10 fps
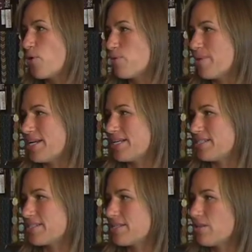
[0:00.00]
board
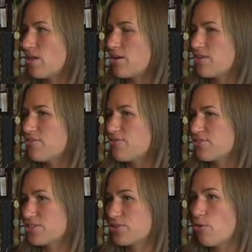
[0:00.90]
betties. A lot of
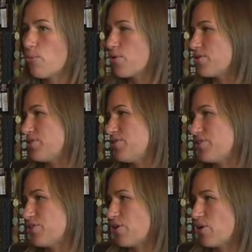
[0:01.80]
snowboarders use
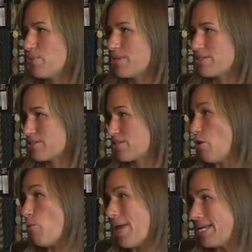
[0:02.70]
the term, and
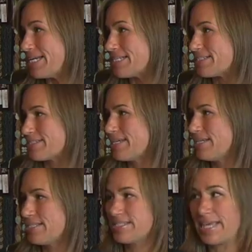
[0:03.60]
snow betties,
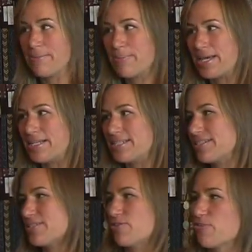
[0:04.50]
skate betties,
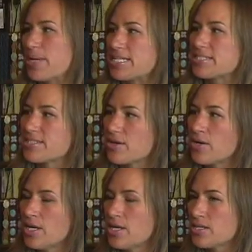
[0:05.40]
surf betties.
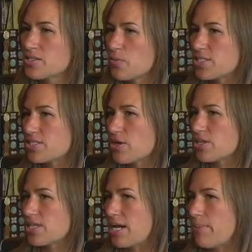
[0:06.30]
So we
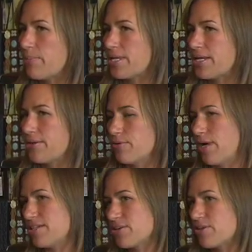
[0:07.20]
started the company, or
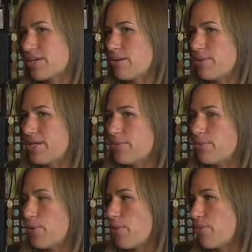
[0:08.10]
I started the company
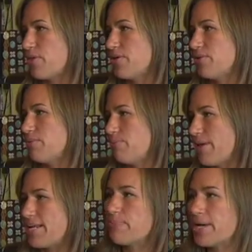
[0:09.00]
with the
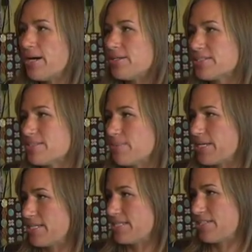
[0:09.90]
Betty belts
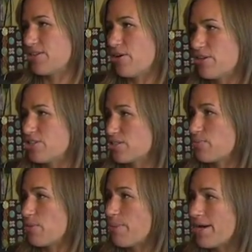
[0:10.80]
because I started just
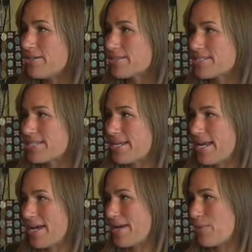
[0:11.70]
with belts,
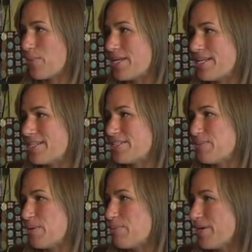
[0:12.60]
and I wanted it to
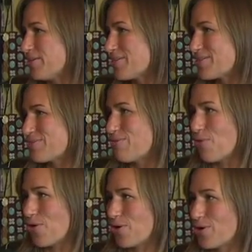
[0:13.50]
be belts
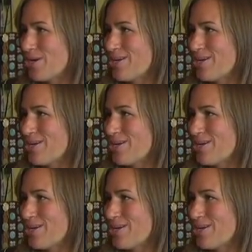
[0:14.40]
for